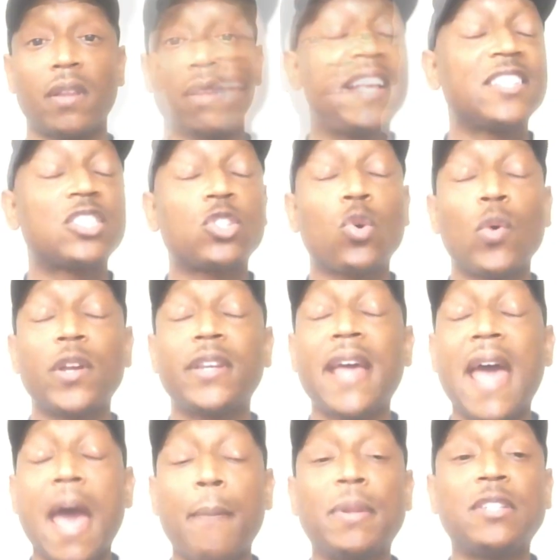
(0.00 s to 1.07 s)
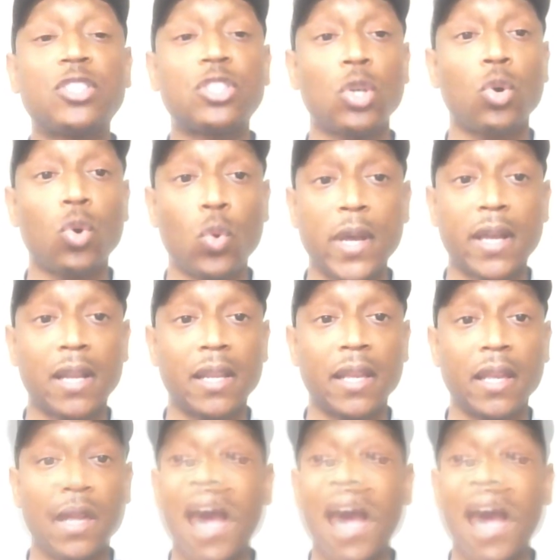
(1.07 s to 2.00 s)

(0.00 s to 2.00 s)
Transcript: It's going to happen so quickly.